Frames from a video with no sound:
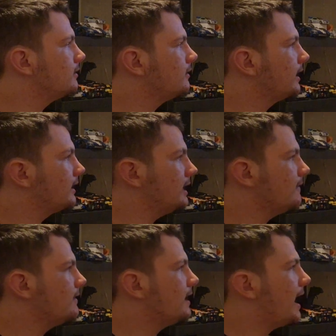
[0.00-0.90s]
like,
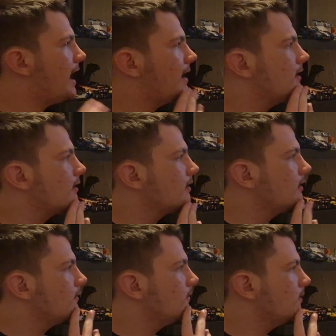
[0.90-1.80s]
even that
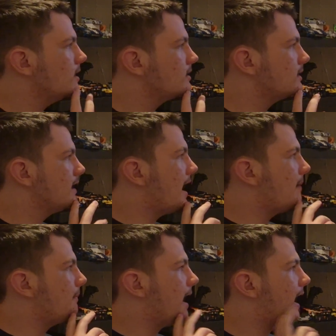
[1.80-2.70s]
wasn't
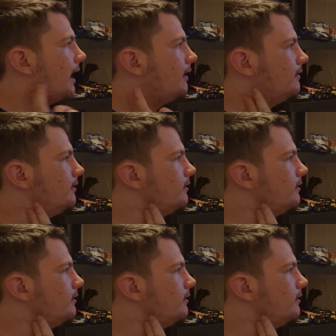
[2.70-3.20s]
that bad.